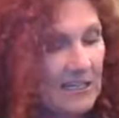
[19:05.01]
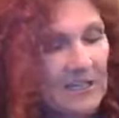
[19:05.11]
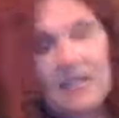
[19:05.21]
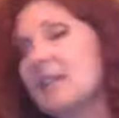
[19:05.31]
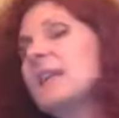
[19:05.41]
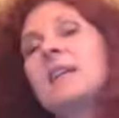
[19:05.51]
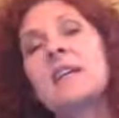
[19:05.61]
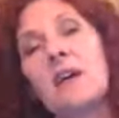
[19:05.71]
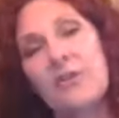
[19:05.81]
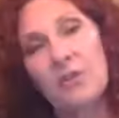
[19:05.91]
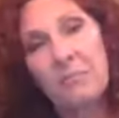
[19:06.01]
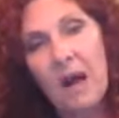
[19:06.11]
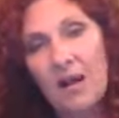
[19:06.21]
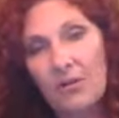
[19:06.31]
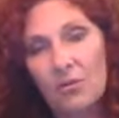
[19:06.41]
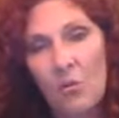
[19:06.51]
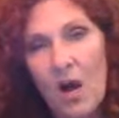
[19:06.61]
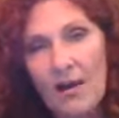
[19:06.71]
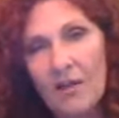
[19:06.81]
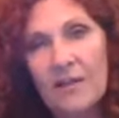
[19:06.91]
in it than any other bottled
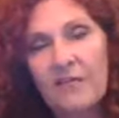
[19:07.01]
water.